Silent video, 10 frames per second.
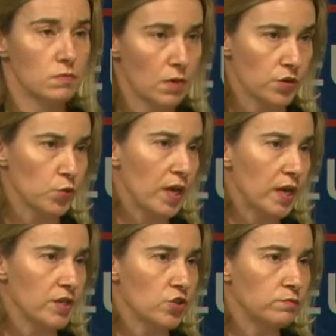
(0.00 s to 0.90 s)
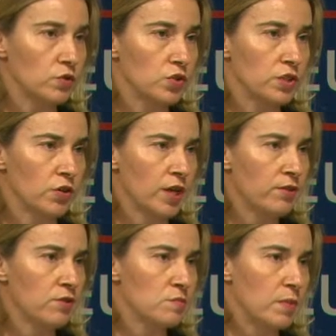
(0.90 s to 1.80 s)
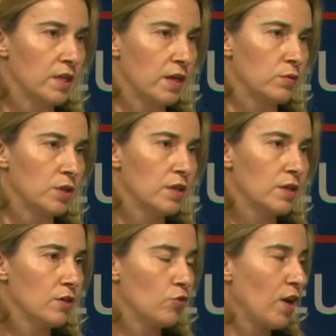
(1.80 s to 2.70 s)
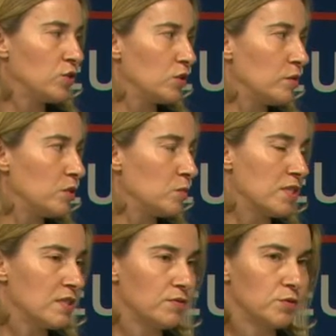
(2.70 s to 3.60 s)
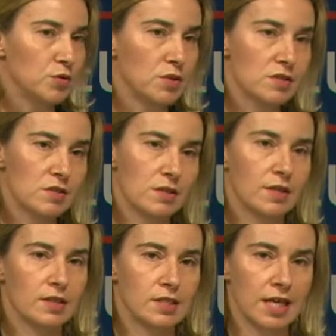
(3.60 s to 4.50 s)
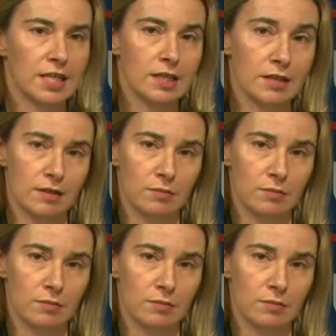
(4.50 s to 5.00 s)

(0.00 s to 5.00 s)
as well as obviously on others, but I will try to limit myself to this tiny,